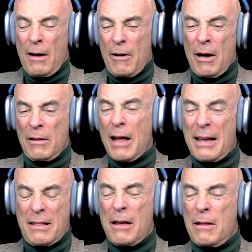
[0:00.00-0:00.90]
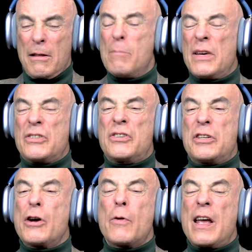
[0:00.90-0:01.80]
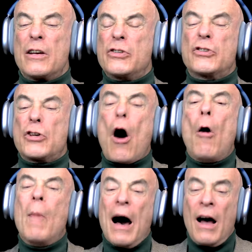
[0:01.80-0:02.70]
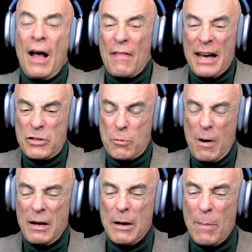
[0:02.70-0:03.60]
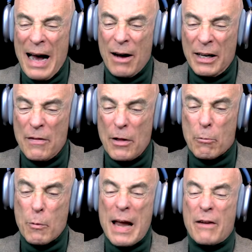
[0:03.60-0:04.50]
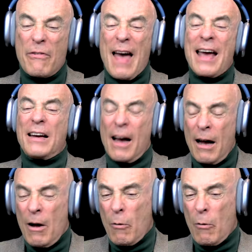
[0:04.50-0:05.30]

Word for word: like the mysterious Soma that's written about in the Rig Veda,